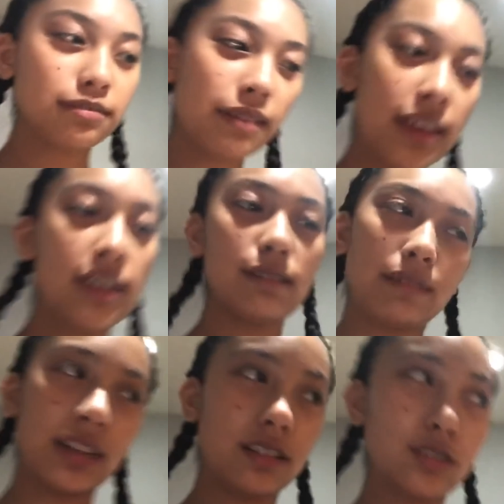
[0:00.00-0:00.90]
I'm hanging on
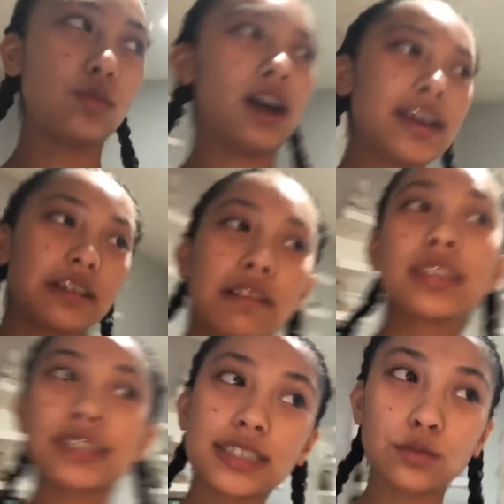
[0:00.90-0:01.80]
my clothes, well, I
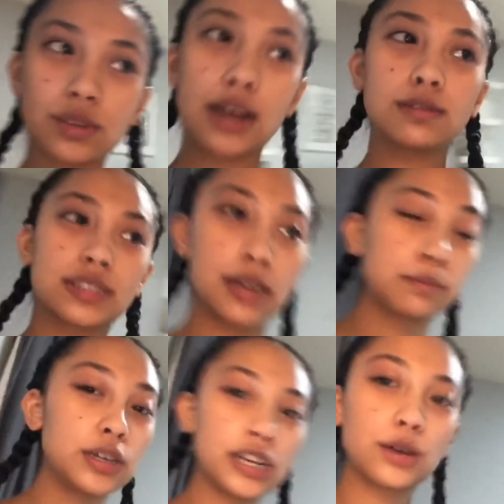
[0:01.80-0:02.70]
noticed this when I was like
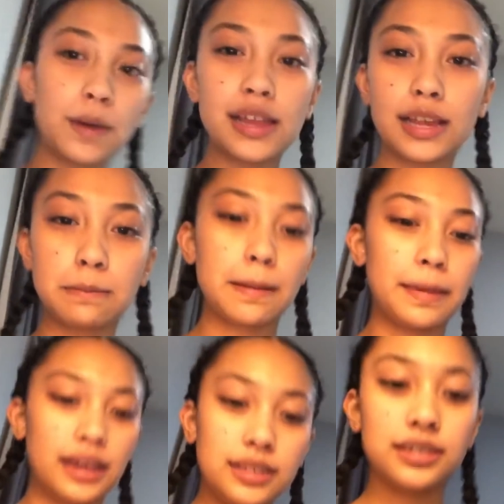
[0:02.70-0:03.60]
putting away like my
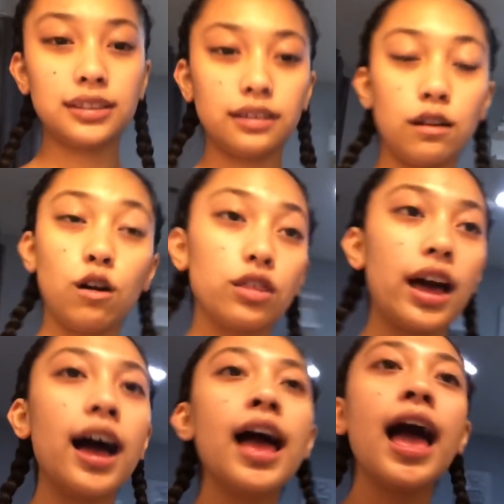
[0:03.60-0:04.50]
pants and like all
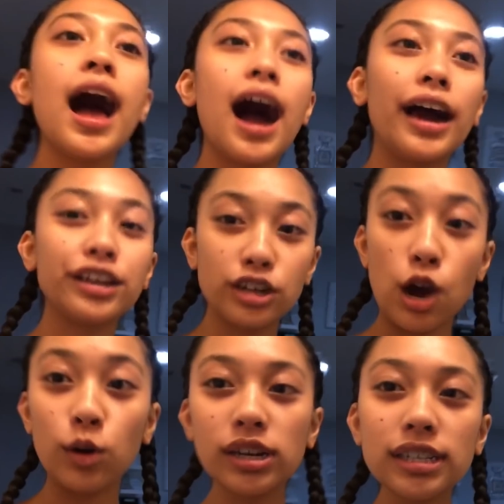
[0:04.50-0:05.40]
that. I
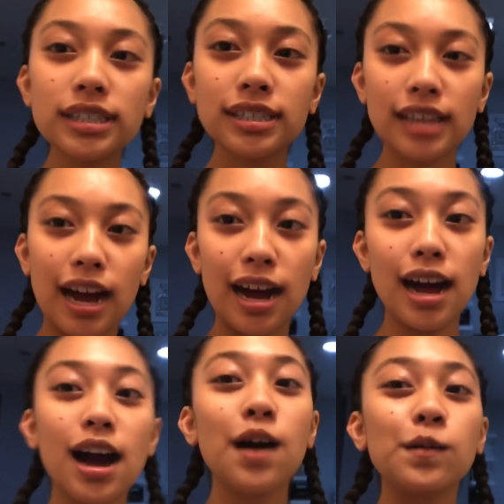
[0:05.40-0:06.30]
noticed that
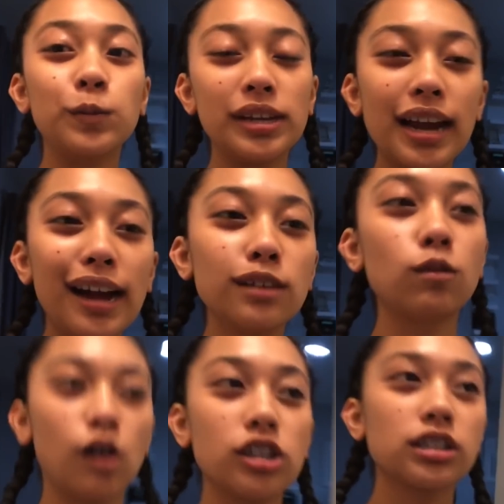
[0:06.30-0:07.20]
when I
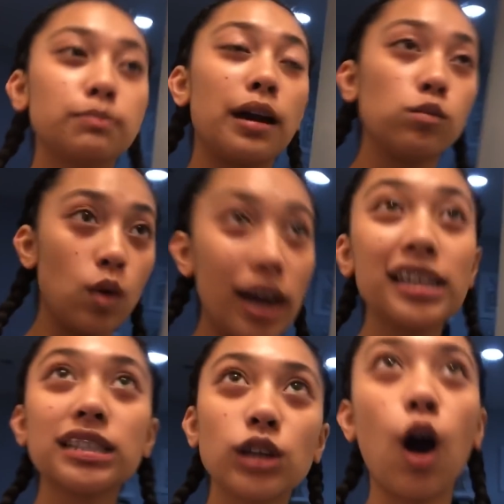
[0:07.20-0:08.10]
washed my
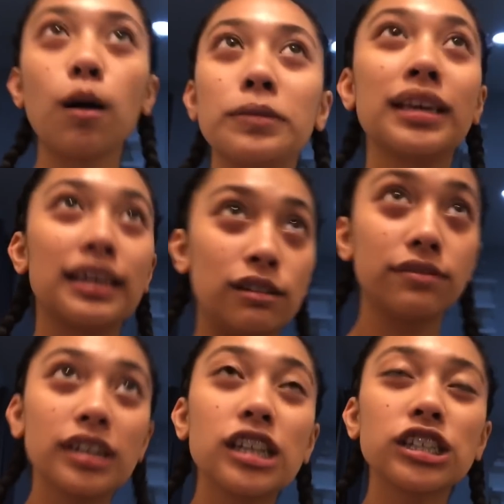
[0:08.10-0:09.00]
white Tommy
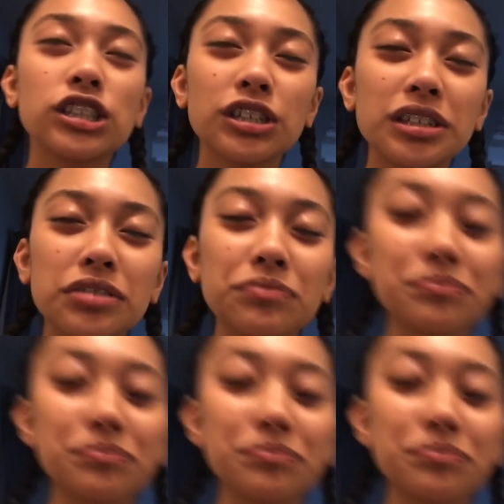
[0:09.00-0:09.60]
Hilfiger shirt,